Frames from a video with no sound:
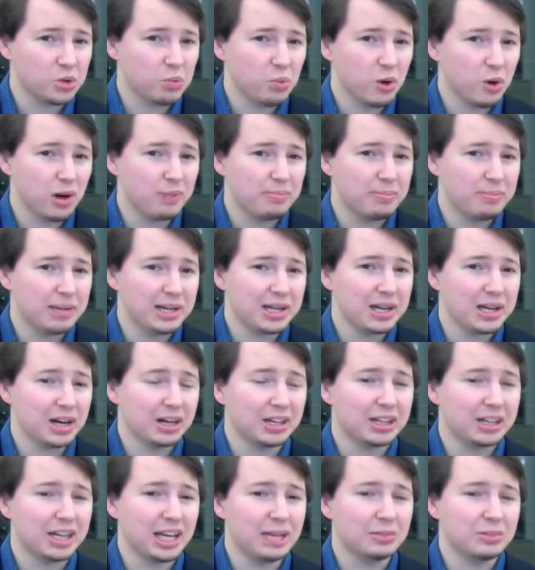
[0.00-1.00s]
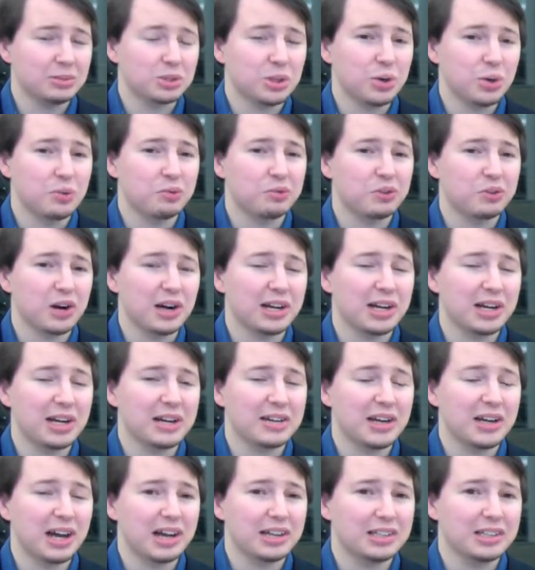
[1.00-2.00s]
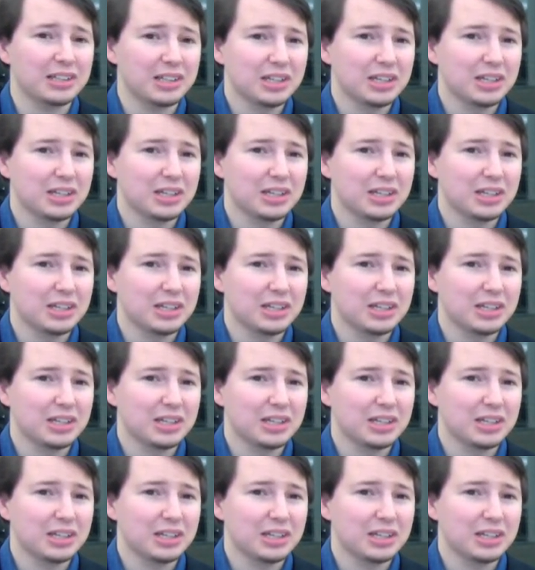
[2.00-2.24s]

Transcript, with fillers: won big on a game show Friday night.